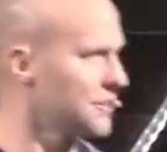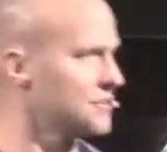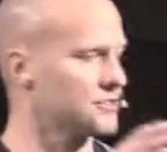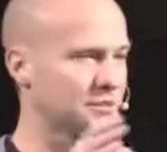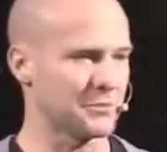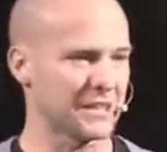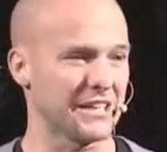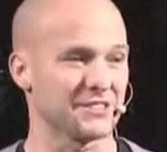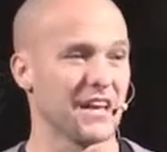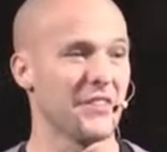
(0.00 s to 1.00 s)
to something
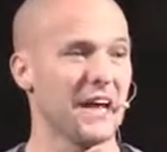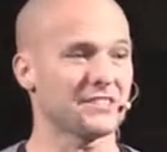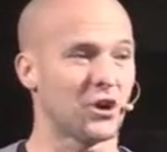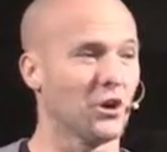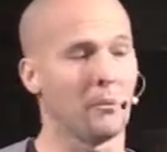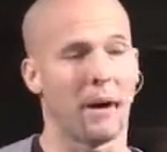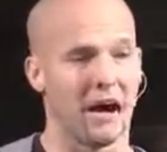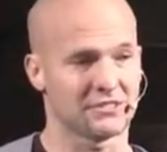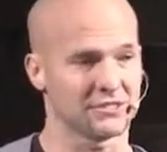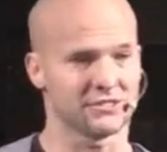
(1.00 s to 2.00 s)
else. That's called
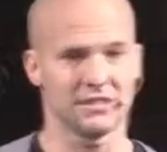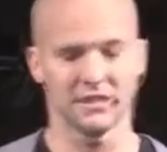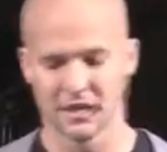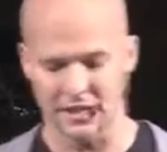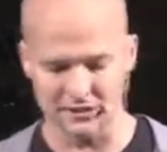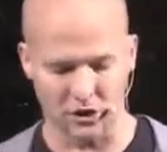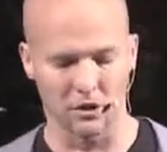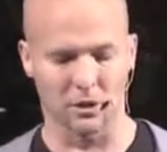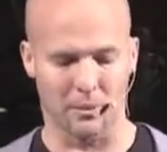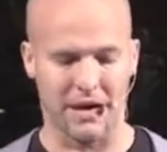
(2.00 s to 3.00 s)
apostasy. That's called
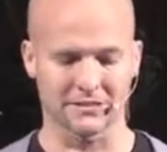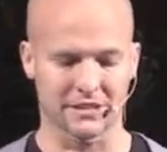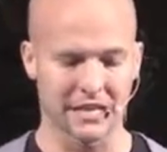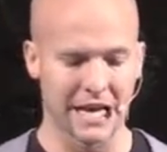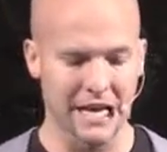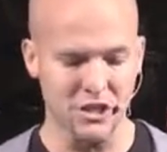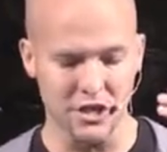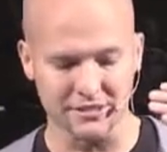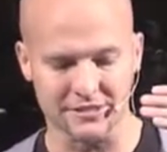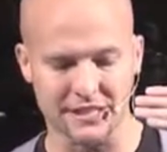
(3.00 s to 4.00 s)
an apostate. And
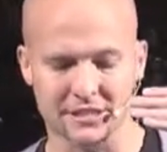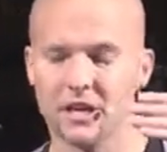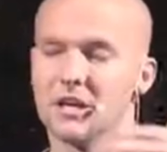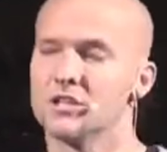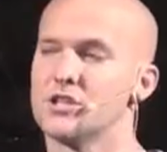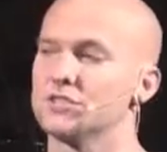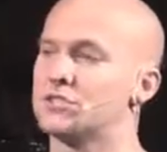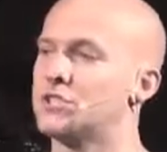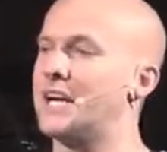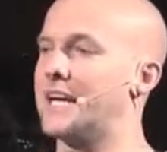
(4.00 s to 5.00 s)
Jesus says, just
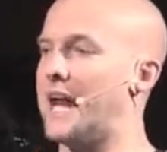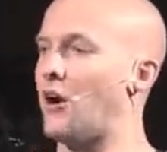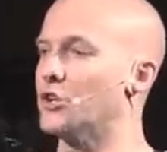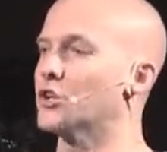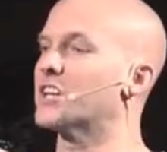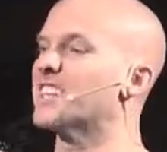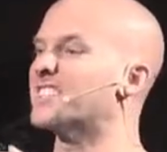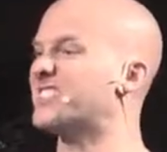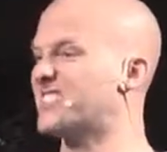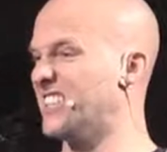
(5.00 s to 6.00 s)
check it out. You're going to
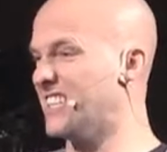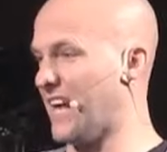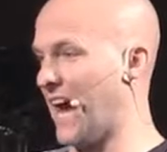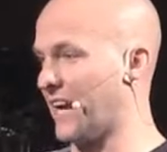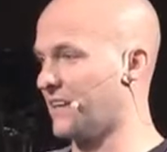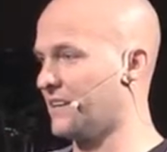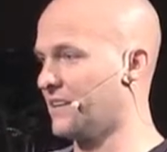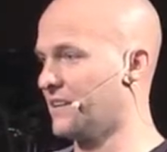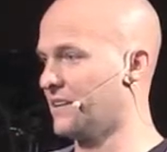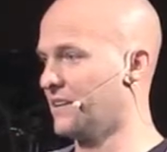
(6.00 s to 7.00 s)
see that.
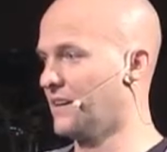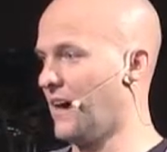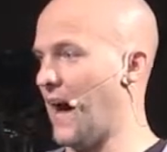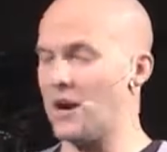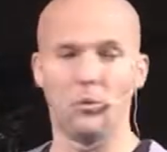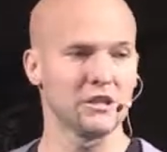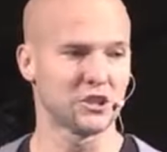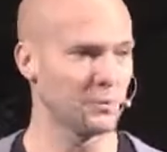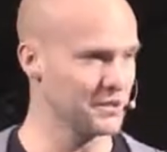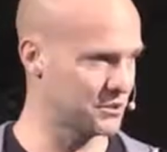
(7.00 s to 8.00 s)
I don't want you to
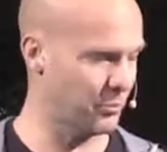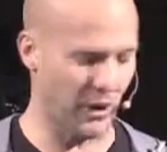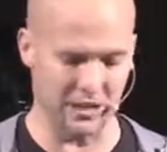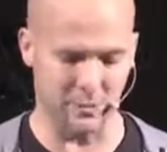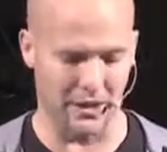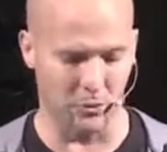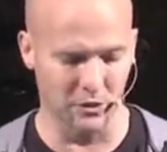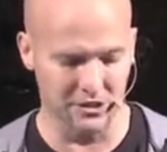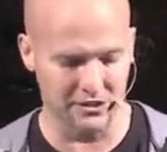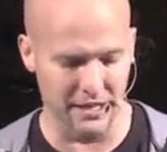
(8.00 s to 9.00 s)
be surprised by that. What did
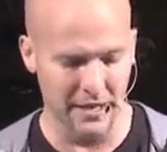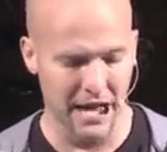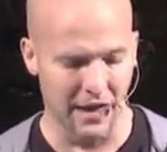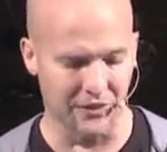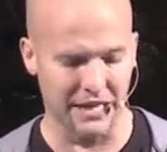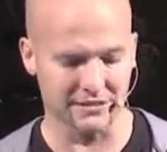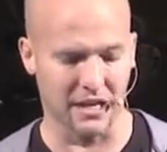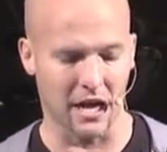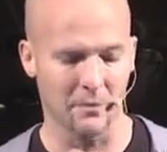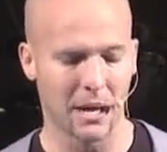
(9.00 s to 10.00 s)
he say? At that
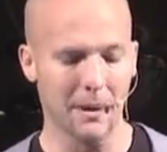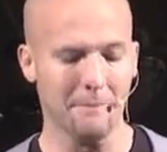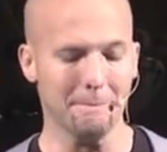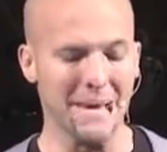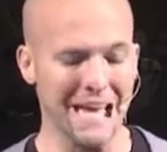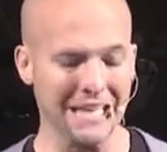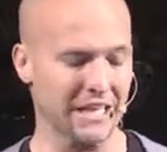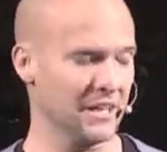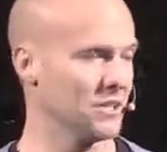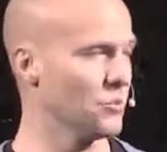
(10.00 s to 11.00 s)
time,
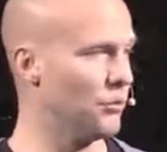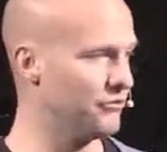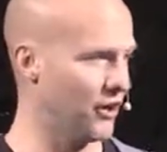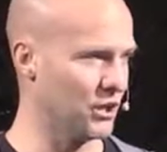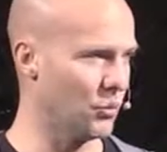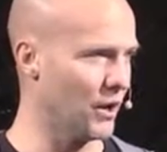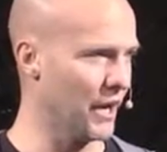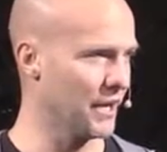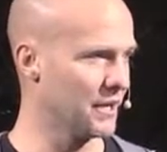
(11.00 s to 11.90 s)
many will fall away.